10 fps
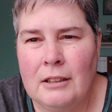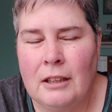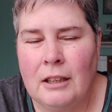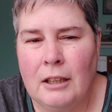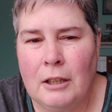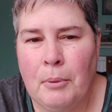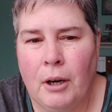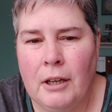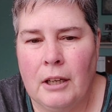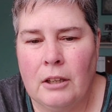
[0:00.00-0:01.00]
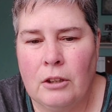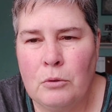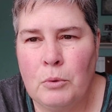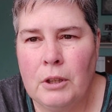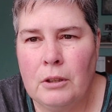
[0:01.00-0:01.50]
I bought at
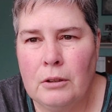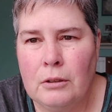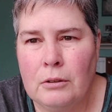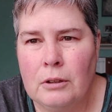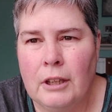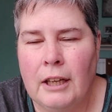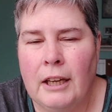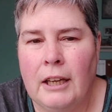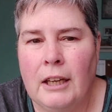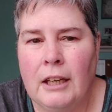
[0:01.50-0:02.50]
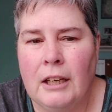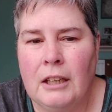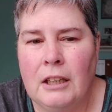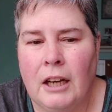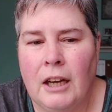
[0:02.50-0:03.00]
Goodwill
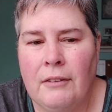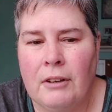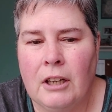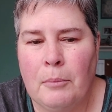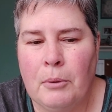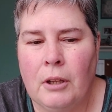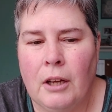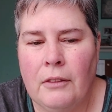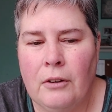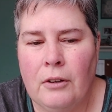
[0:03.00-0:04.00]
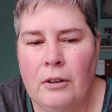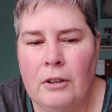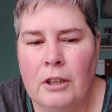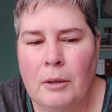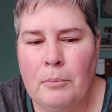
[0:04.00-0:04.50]
and I have a couple other,
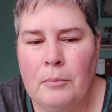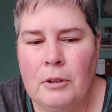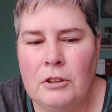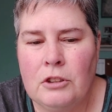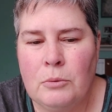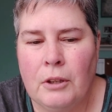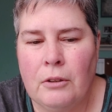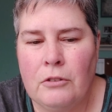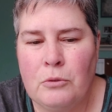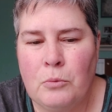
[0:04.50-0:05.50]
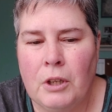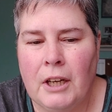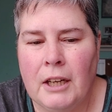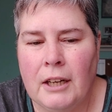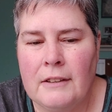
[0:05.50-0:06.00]
couple, two others. One
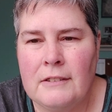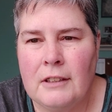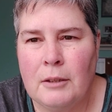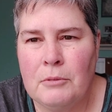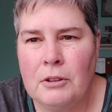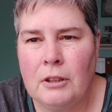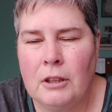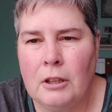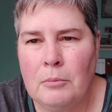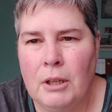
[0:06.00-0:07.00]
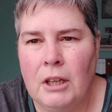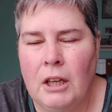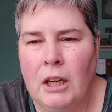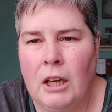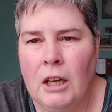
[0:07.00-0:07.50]
I got at Sam's Club
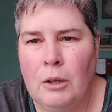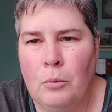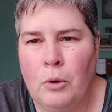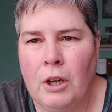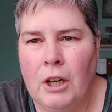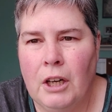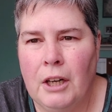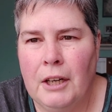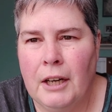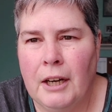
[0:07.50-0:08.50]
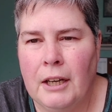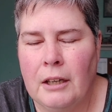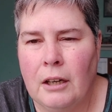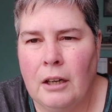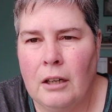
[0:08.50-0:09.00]
and one I
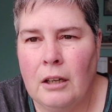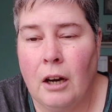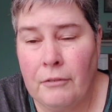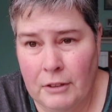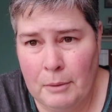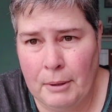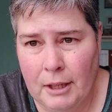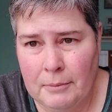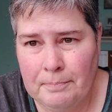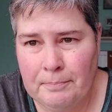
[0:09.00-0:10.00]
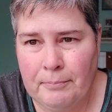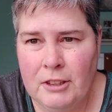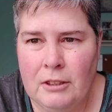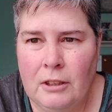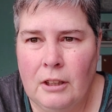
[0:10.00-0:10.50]
got off eBay.
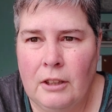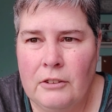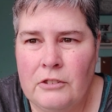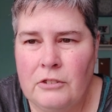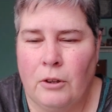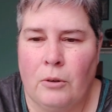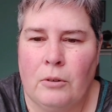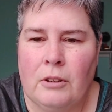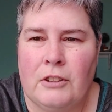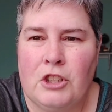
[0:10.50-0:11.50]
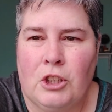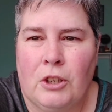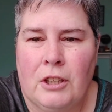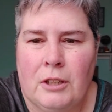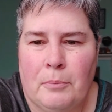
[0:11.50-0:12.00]
So let's show
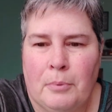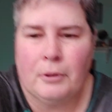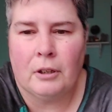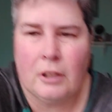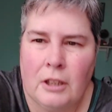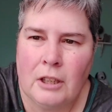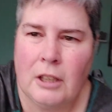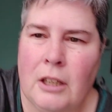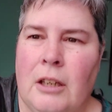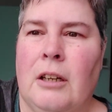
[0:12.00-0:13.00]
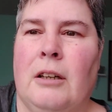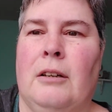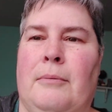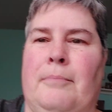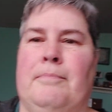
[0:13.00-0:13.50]
you the book.
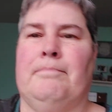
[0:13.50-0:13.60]
Um,